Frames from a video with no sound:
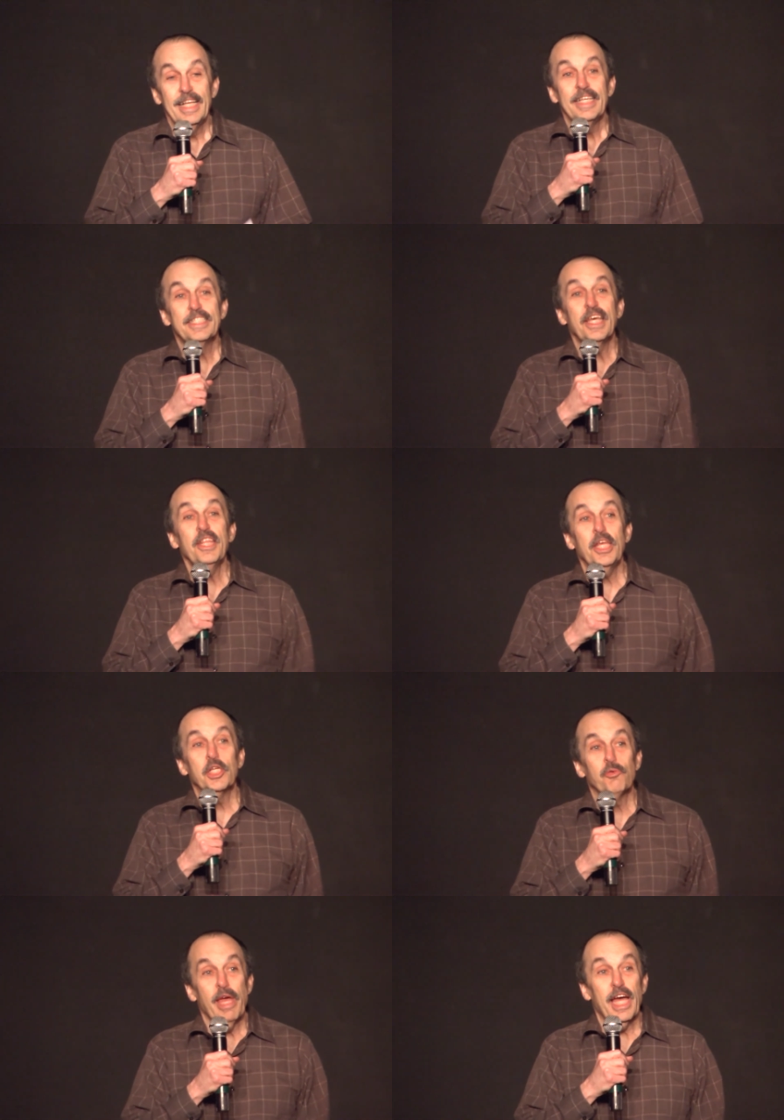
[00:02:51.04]

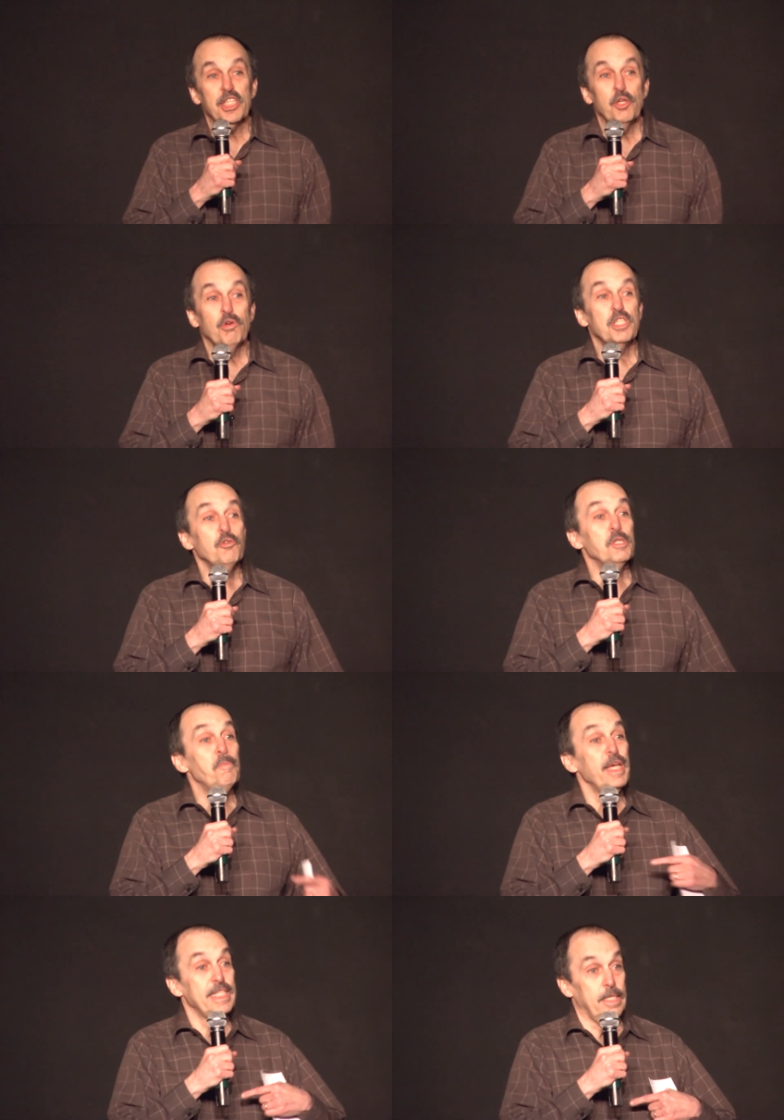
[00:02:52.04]
Cynthia's reaction was she was
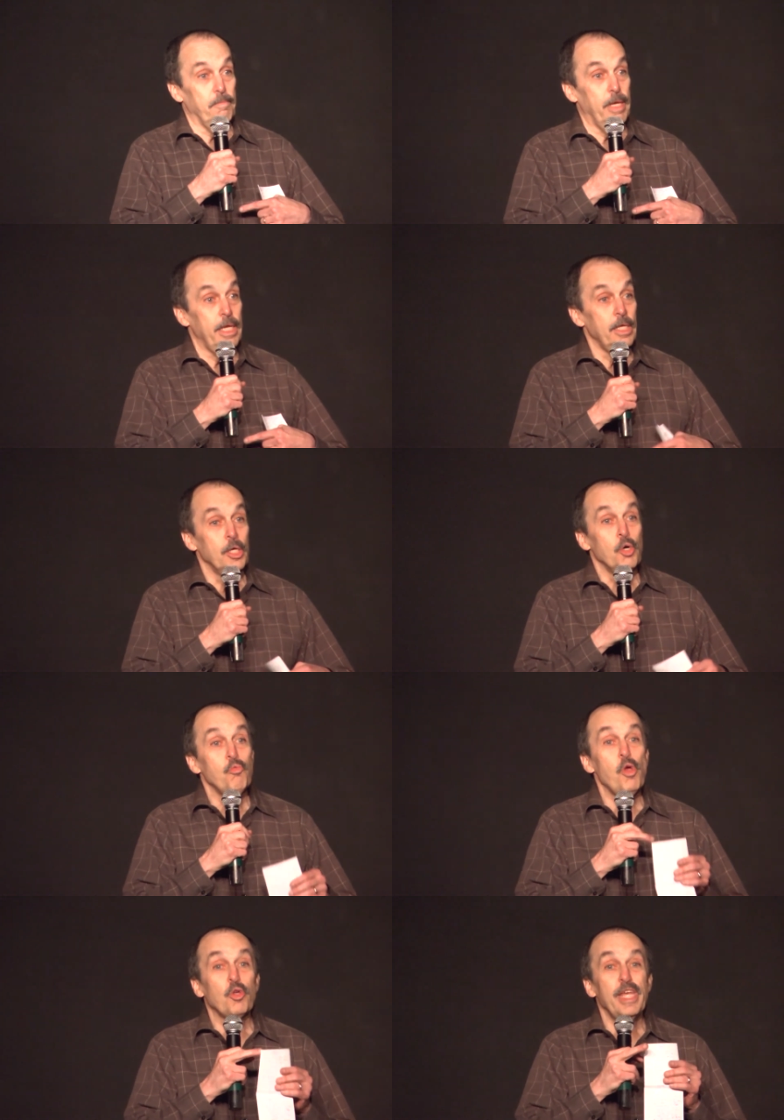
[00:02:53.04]
pissed at me.
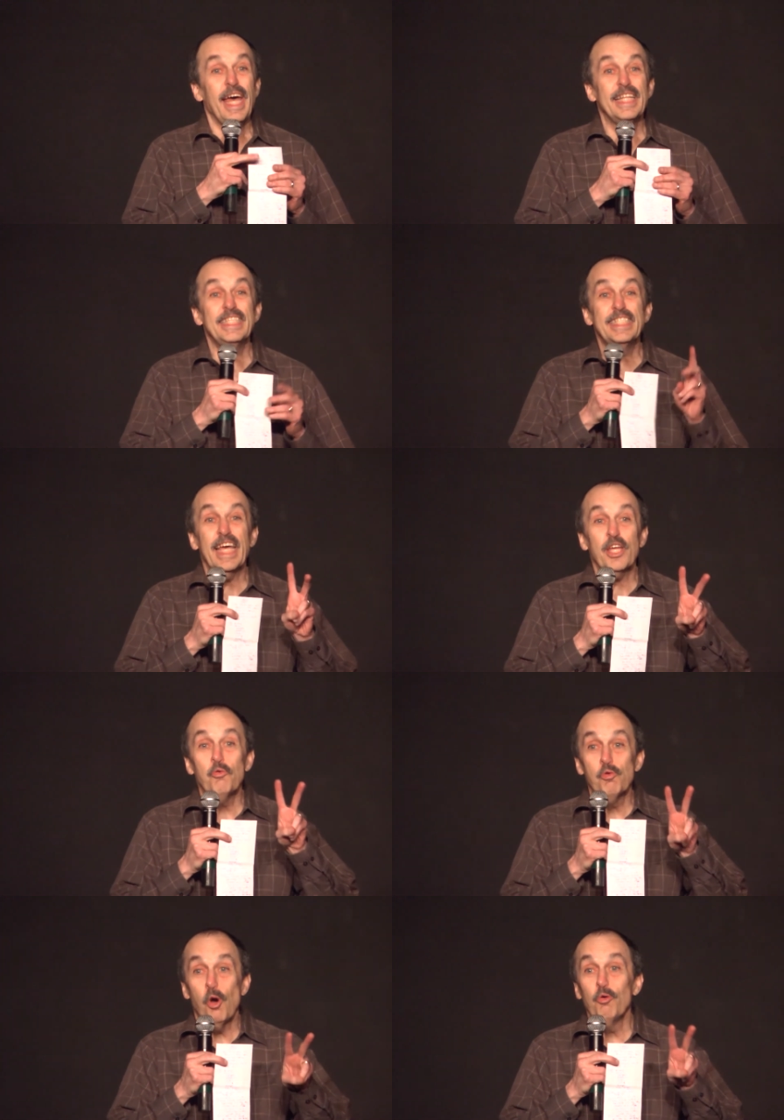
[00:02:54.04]
We only had
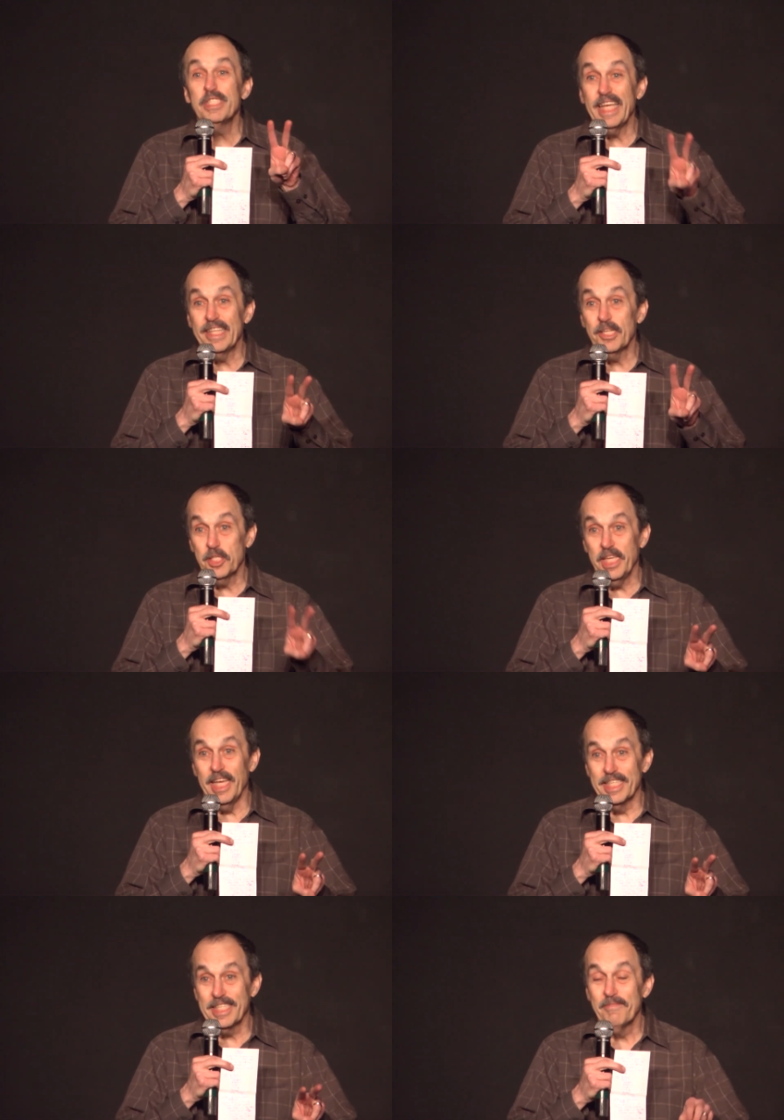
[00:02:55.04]
second row center
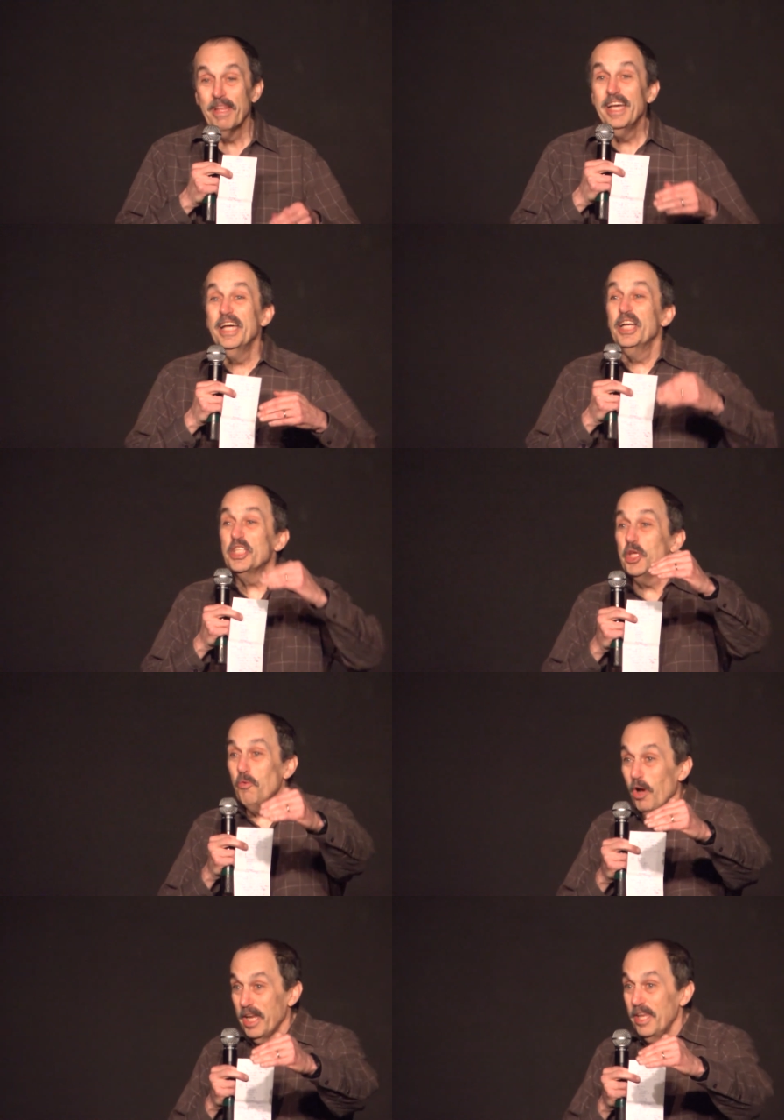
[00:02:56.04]
seats. She
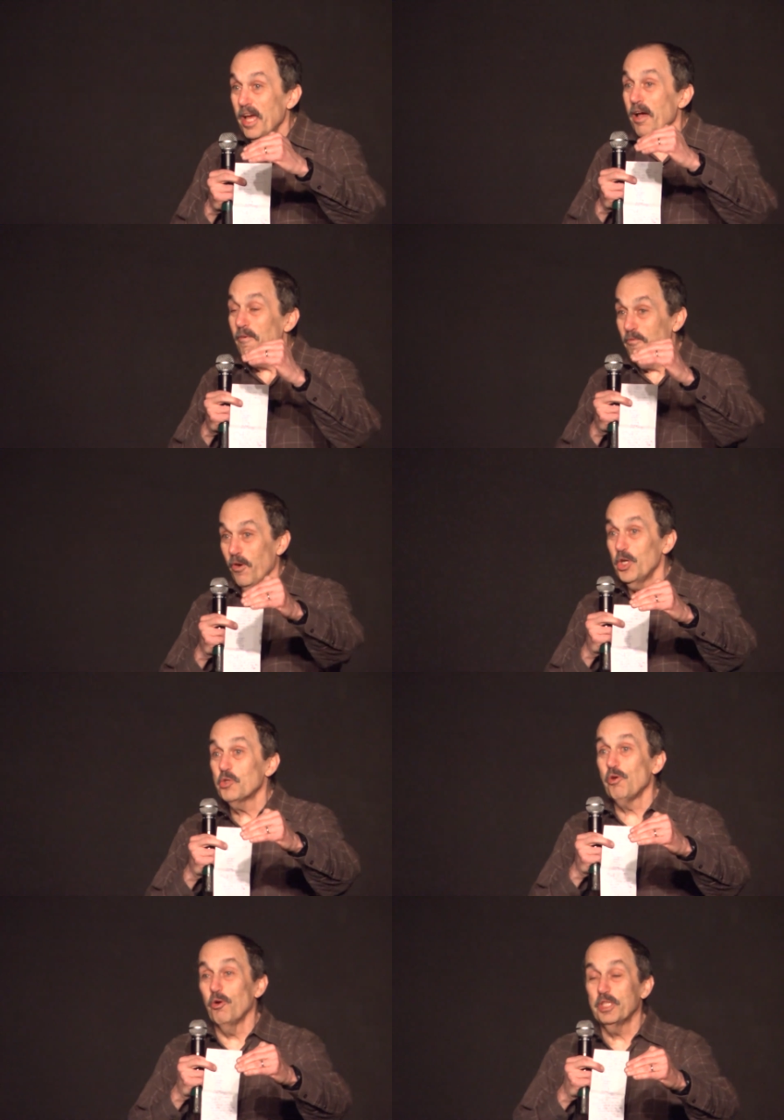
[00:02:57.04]
wanted
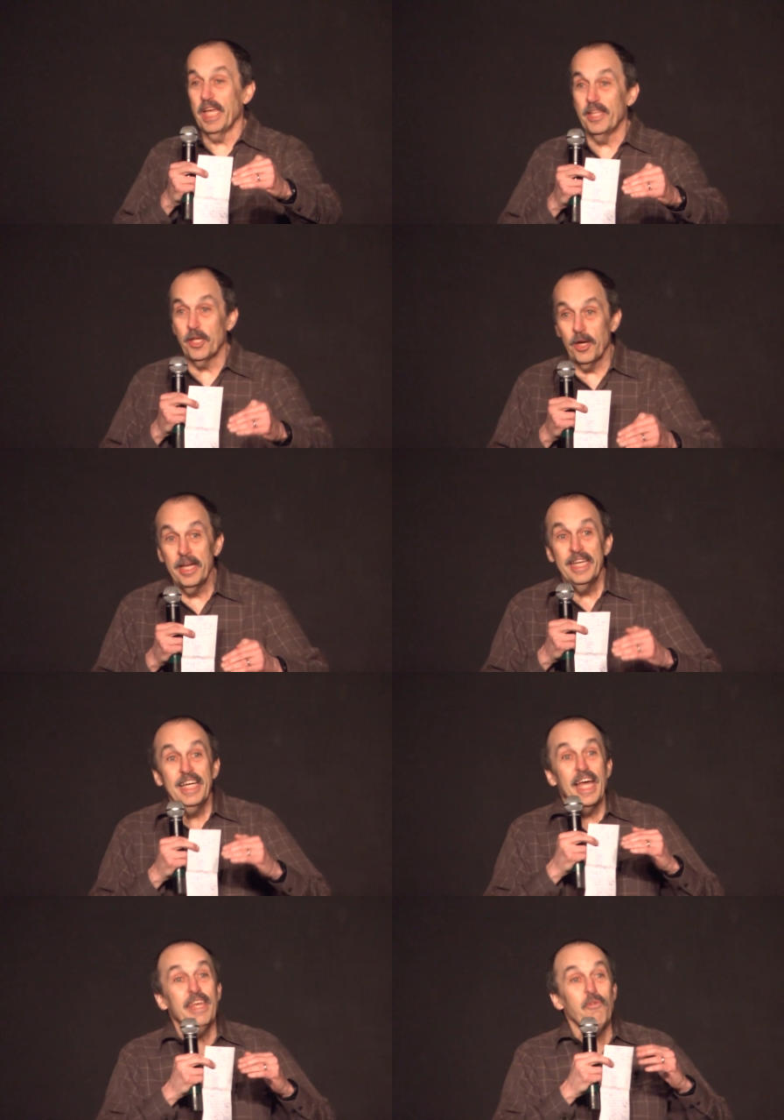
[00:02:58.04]
first row
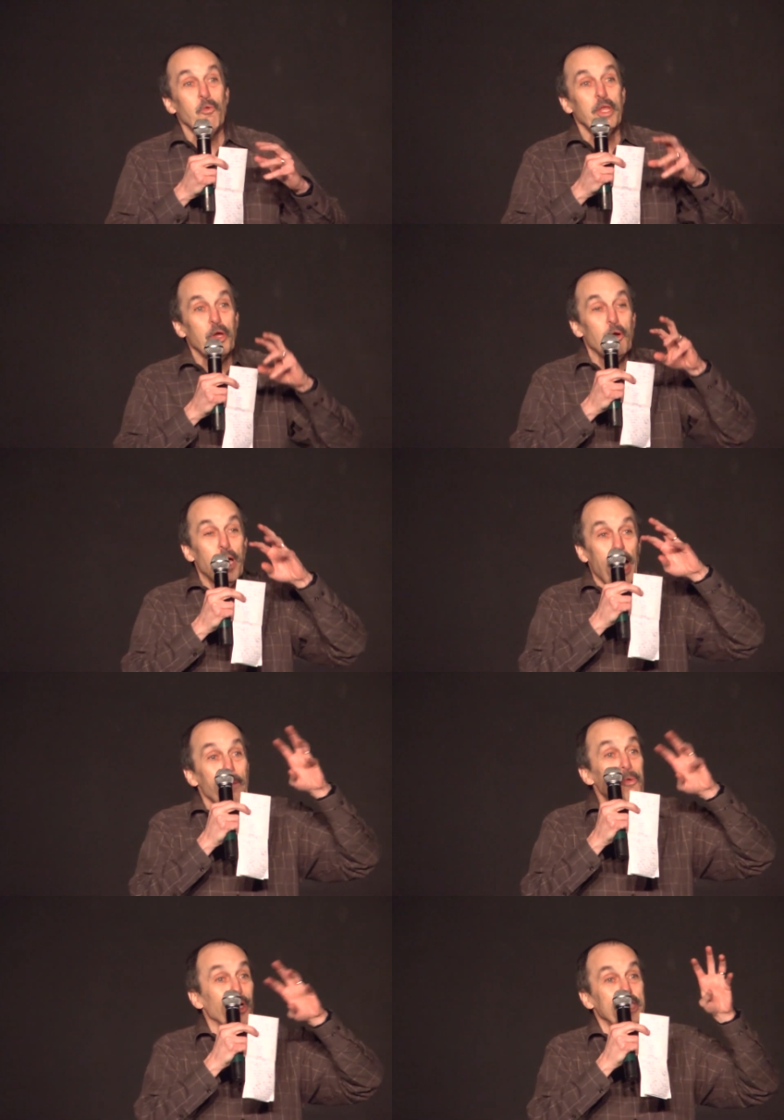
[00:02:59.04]
center, and even with her
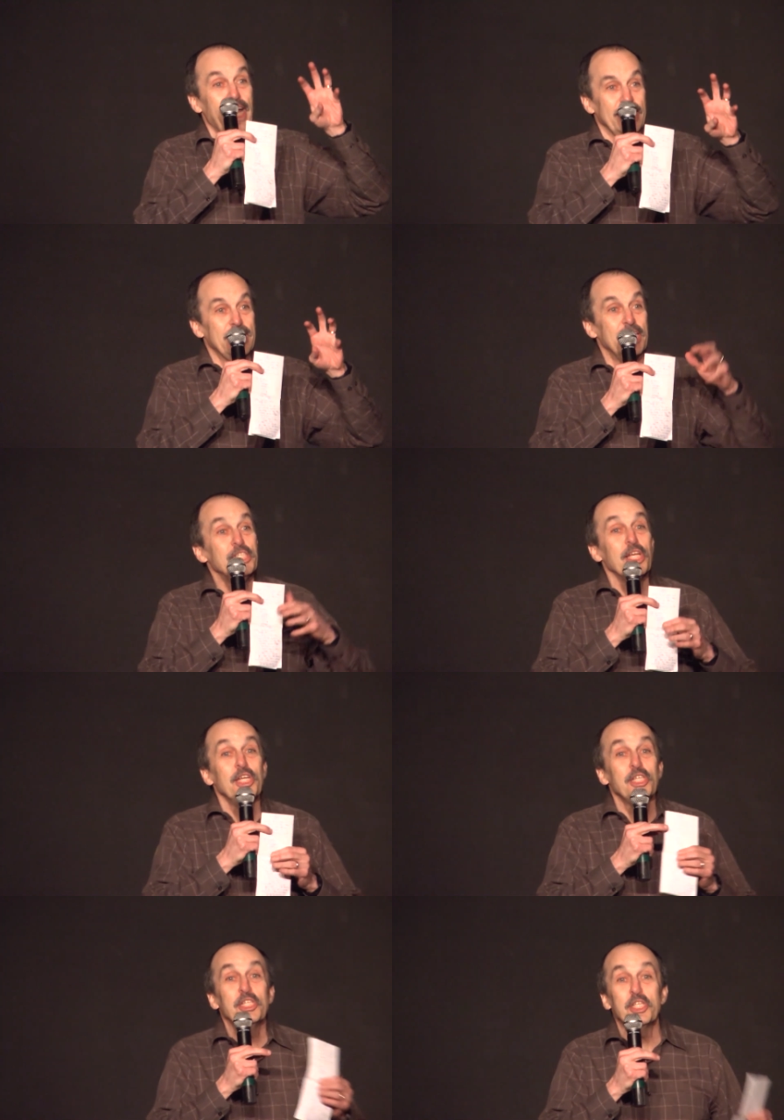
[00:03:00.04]
opera glasses,
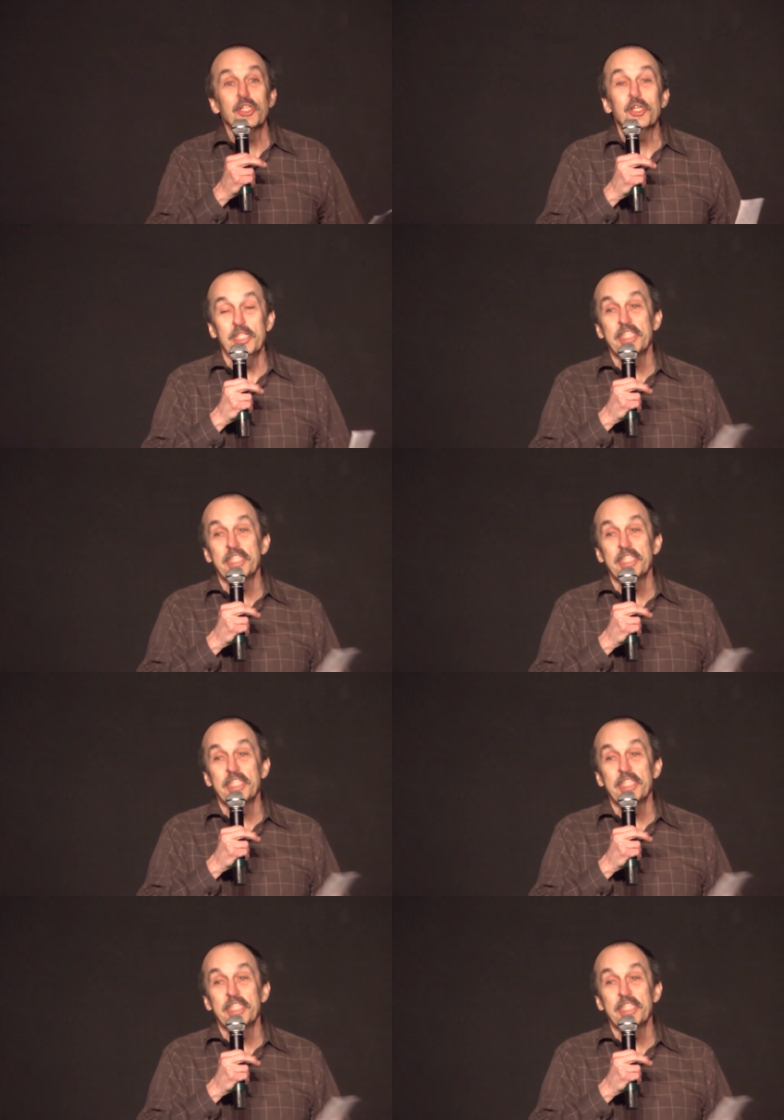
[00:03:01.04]
she still couldn't